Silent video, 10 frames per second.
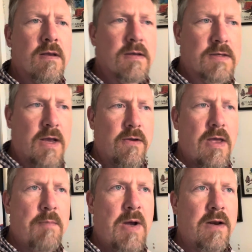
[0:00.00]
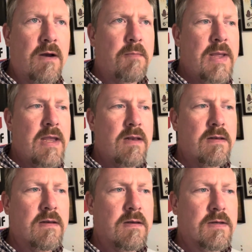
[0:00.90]
So that might not
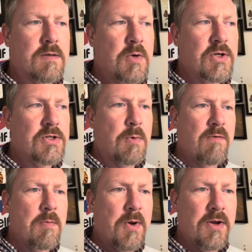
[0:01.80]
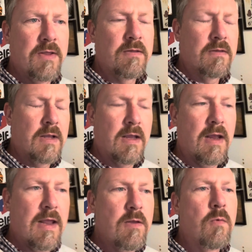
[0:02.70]
mean so much to everybody
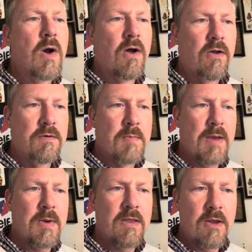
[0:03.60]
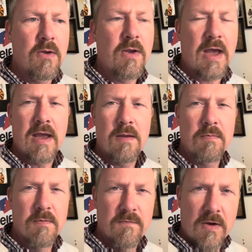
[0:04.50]
in the world. Maybe in the UK,
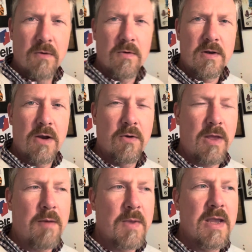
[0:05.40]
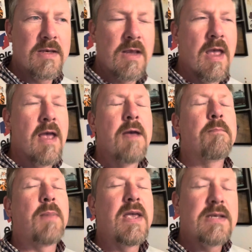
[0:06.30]
folk would know what that means.
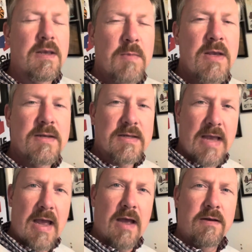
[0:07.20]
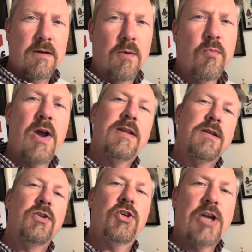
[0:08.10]
Basically means it's had
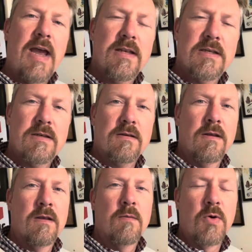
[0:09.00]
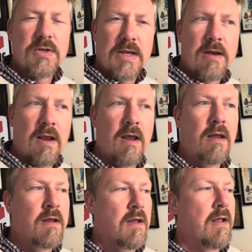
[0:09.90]
uprated jets put in it,
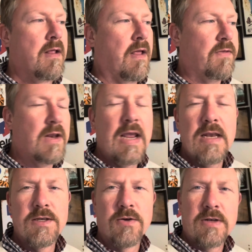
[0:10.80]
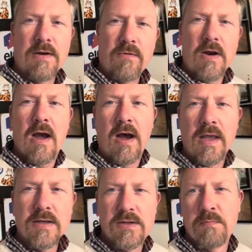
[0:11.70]
like the nozzle at different
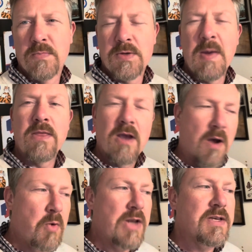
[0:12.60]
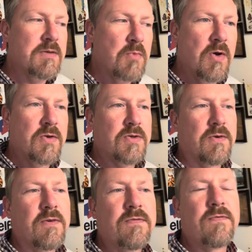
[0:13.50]
heights to make the carburetors more
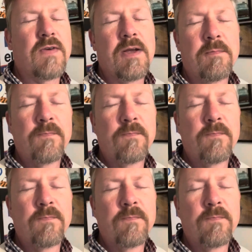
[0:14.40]
sort of,